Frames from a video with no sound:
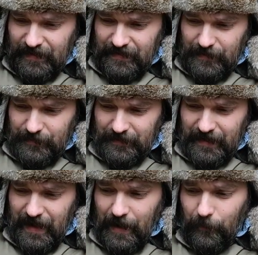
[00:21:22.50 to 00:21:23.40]
So
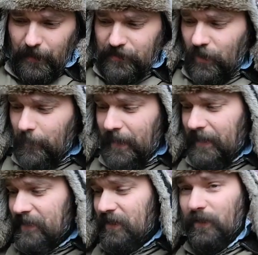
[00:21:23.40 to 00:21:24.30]
yeah, what Germany
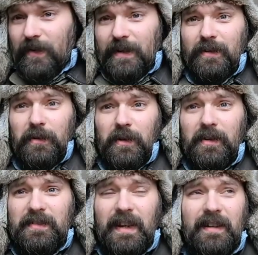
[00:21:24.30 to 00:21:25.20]
is doing, New York
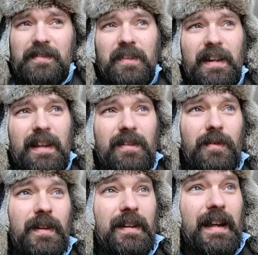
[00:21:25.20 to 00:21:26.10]
State is looking at
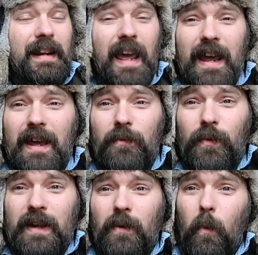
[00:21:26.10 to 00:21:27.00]
doing, and hey, if we
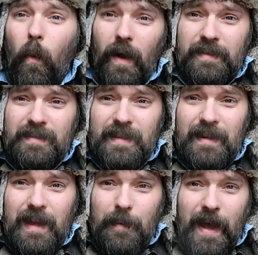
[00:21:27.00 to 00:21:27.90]
get one state
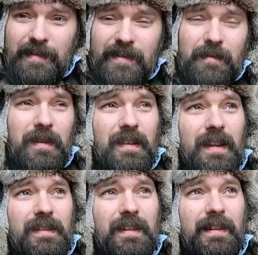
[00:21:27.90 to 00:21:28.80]
that passes something
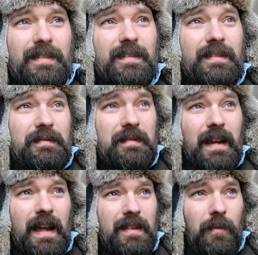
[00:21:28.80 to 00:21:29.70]
like this,
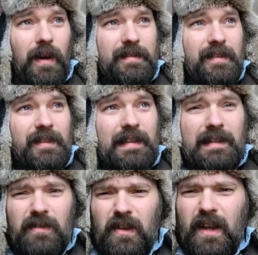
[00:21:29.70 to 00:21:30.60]
and the rest of the
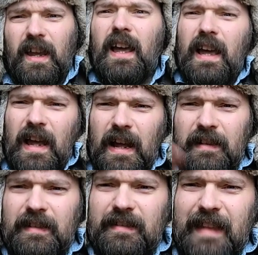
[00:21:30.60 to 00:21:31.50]
states are like,
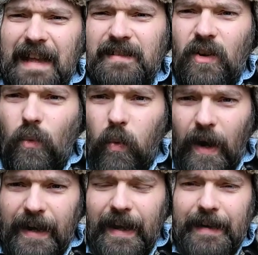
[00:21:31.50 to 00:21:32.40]
that's a
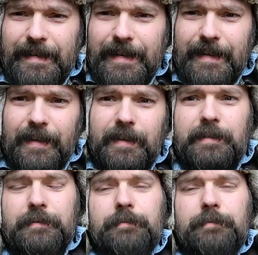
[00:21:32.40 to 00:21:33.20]
great idea.